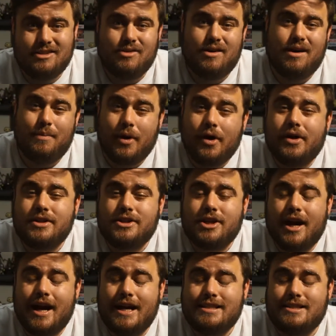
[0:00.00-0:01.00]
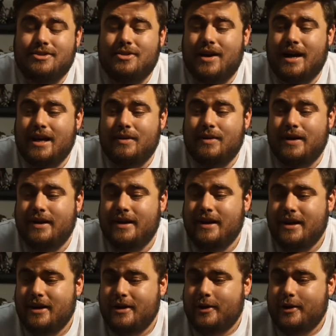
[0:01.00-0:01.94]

So I apologize to anyone